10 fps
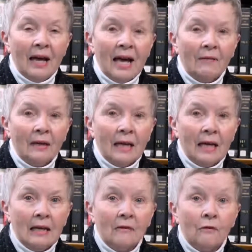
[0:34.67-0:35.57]

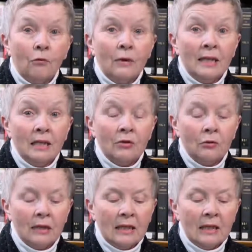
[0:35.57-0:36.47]
advocated for
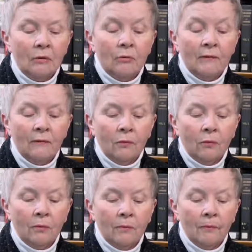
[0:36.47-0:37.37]
redistricting
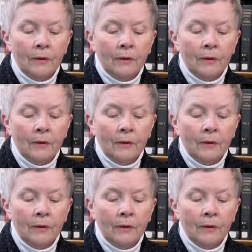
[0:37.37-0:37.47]
reform.